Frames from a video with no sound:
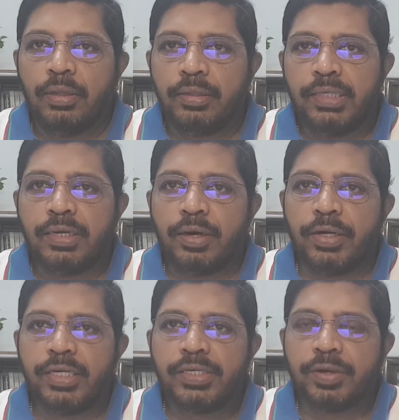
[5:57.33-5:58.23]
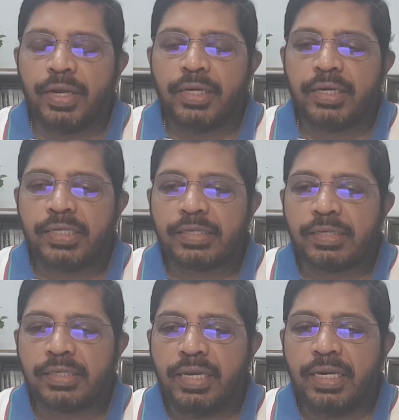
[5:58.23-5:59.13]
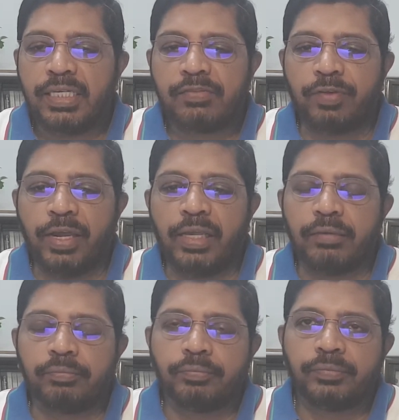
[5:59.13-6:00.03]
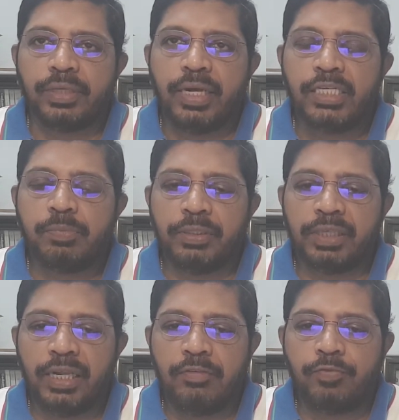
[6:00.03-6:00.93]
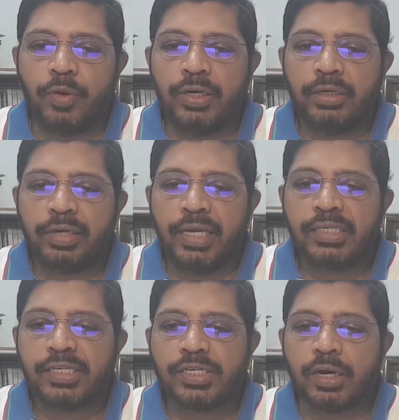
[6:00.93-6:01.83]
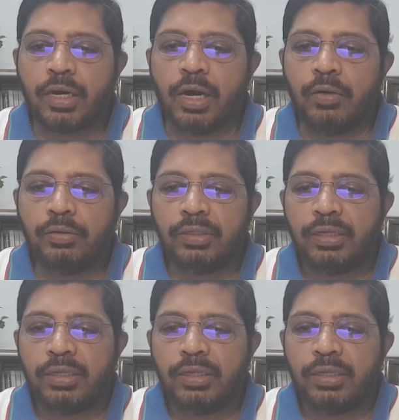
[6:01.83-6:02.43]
This, according to Ricoeur, is a serious failing, especially if one takes into account